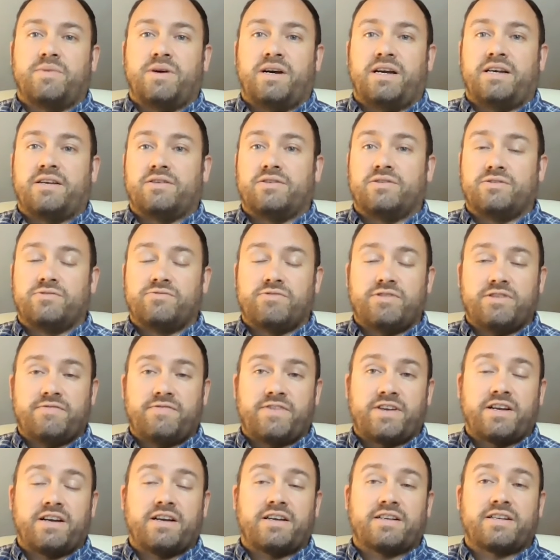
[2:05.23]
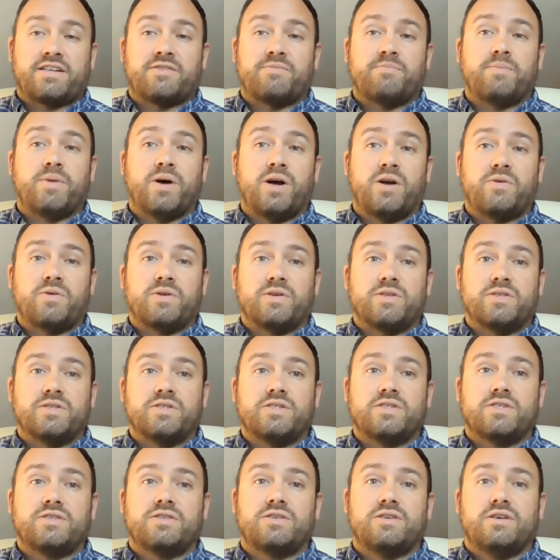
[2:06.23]
by other EVAGUIDE
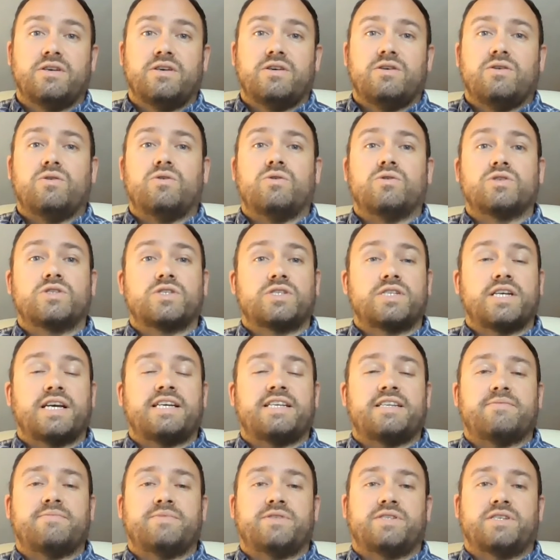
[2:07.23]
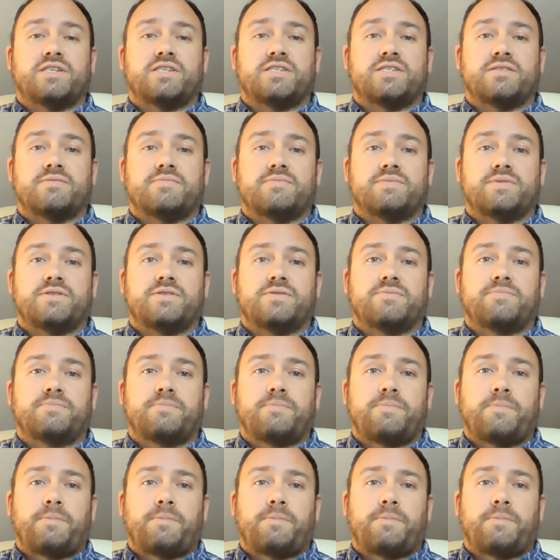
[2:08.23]
components or stadium systems,